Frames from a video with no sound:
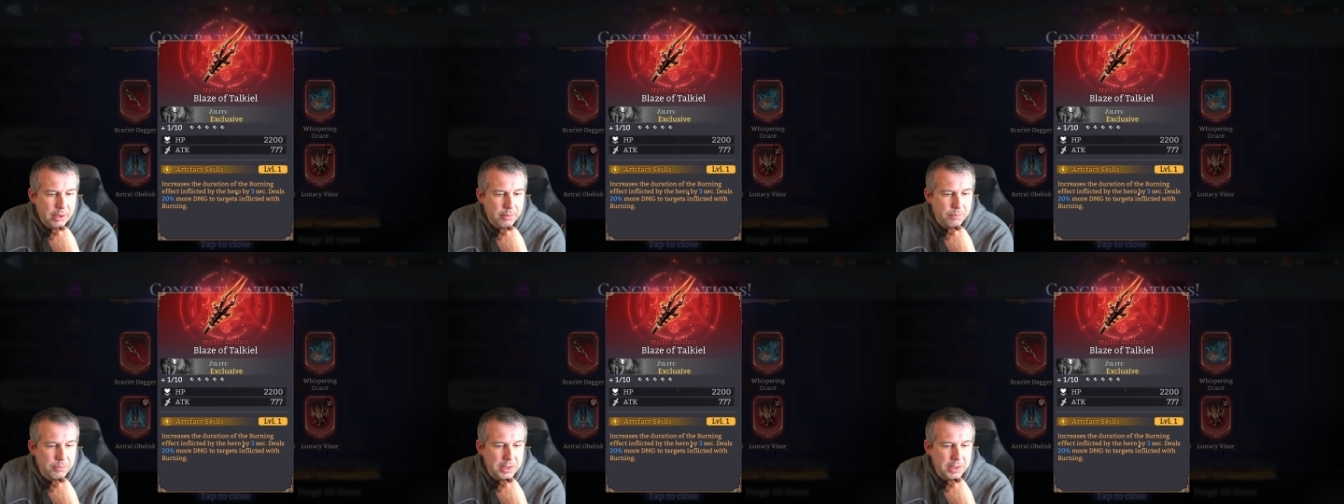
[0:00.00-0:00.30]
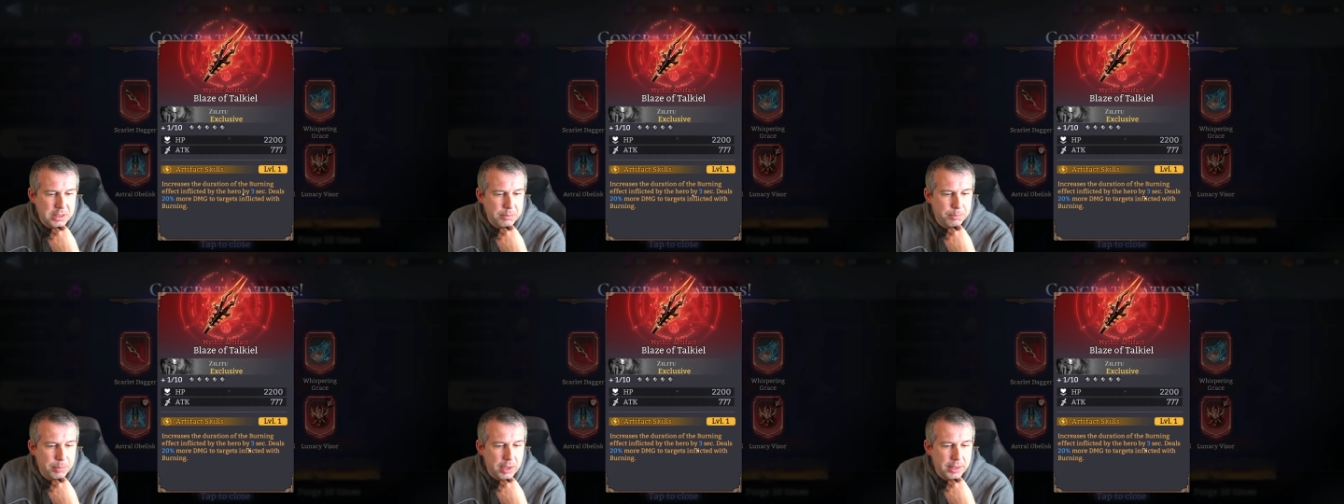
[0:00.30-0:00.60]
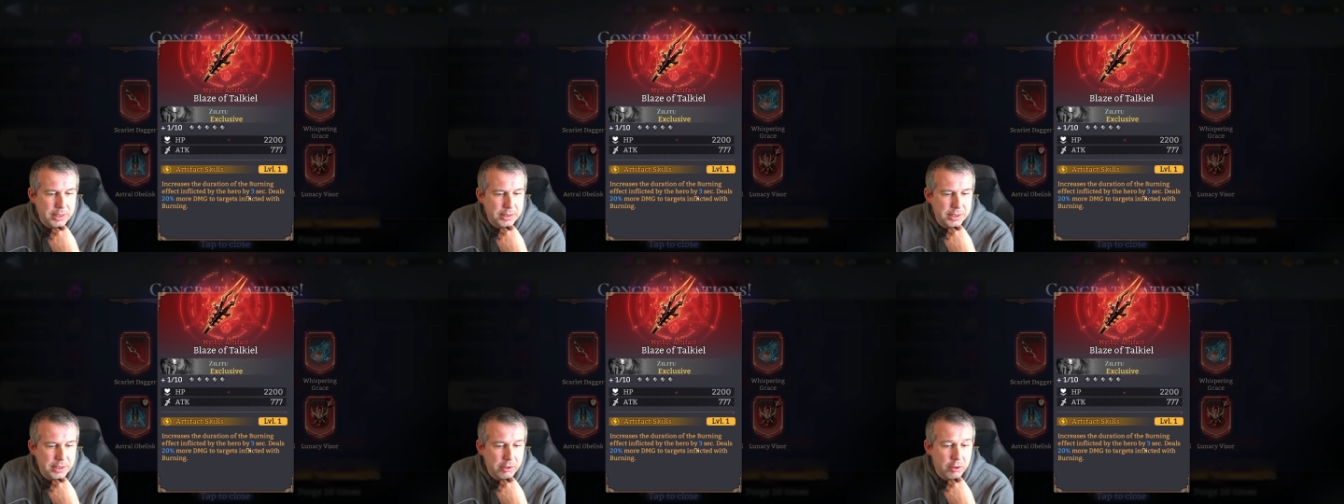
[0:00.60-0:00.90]
inflicted
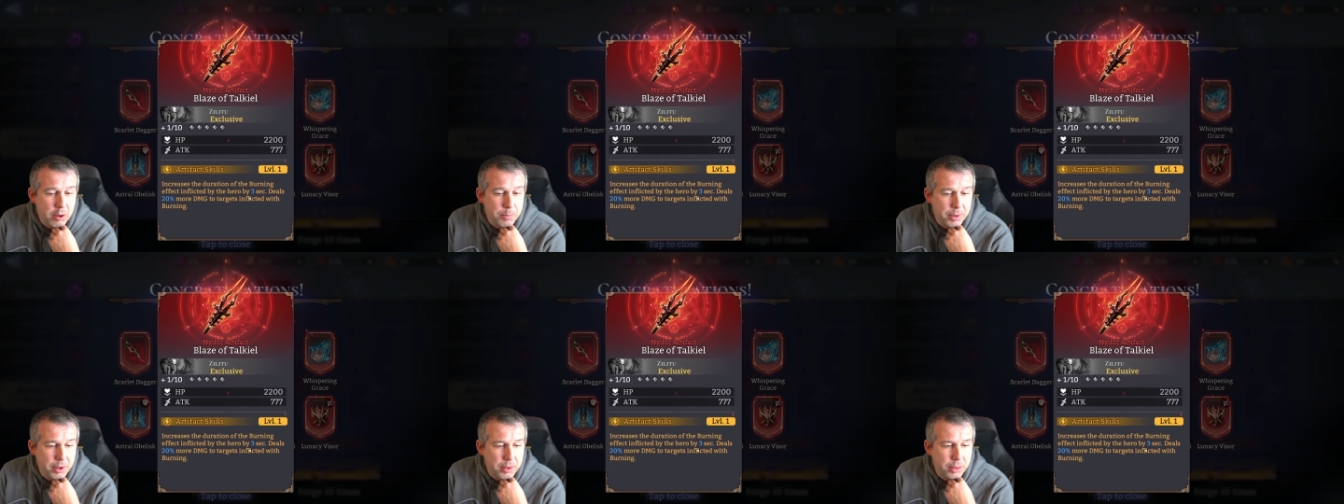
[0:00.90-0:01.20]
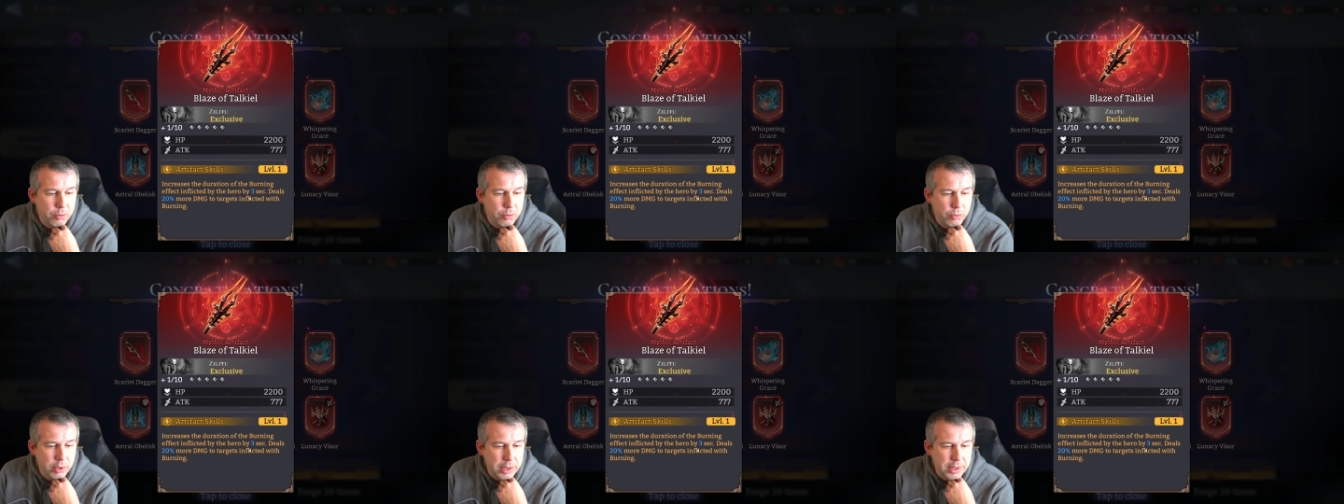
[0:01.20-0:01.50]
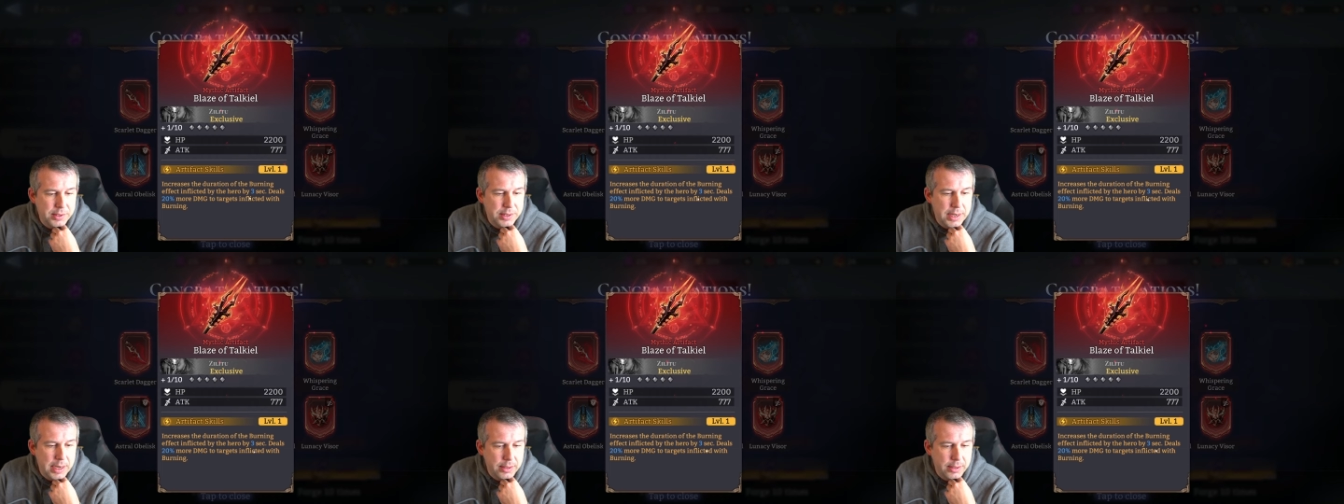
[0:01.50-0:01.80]
by this hero by
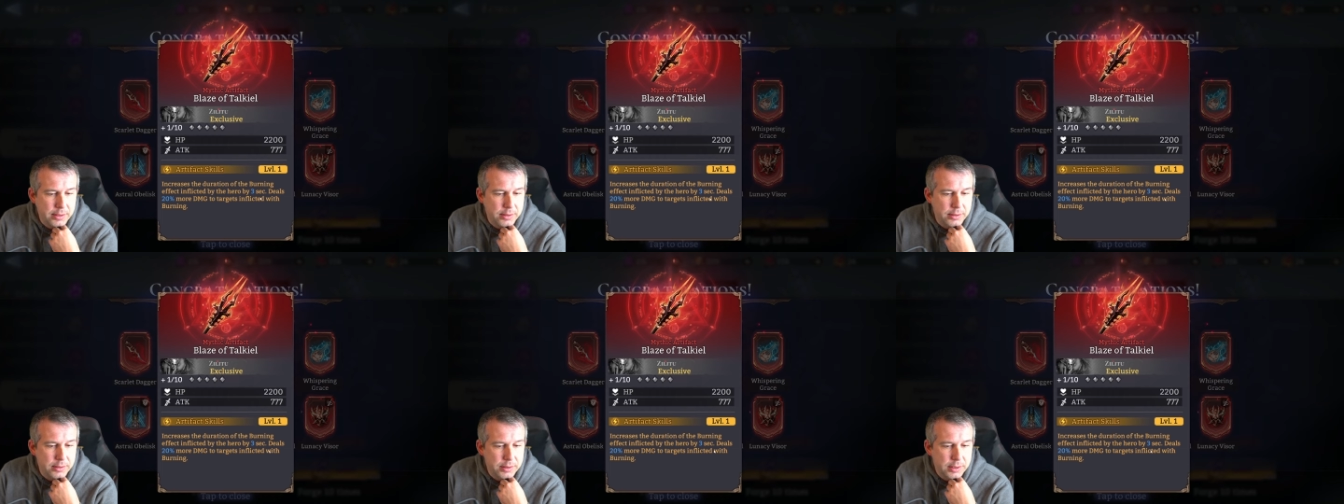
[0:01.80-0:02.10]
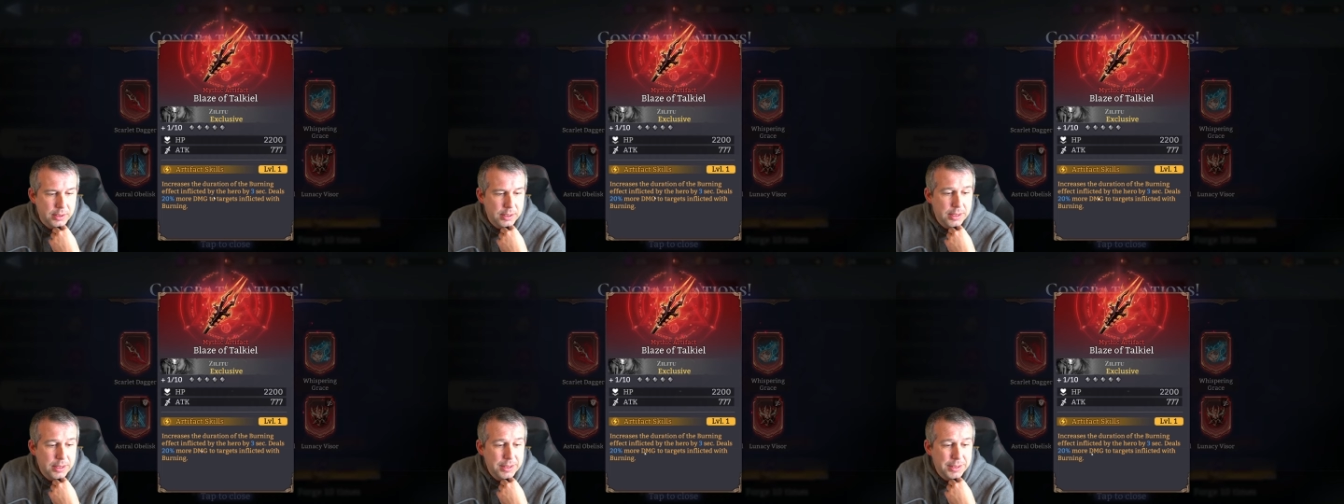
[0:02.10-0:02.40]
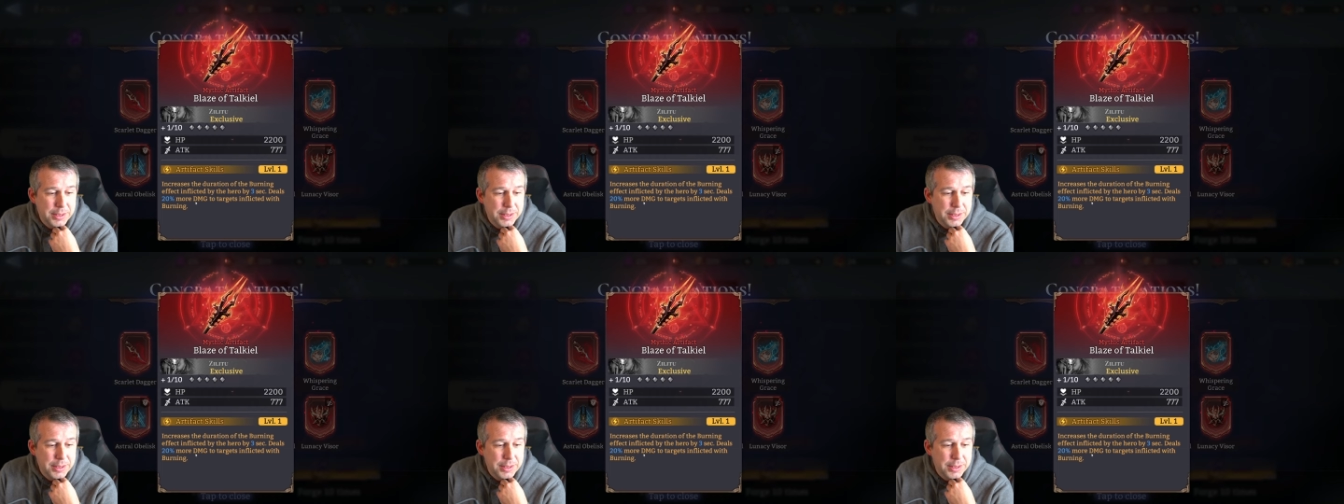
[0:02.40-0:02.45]
three seconds.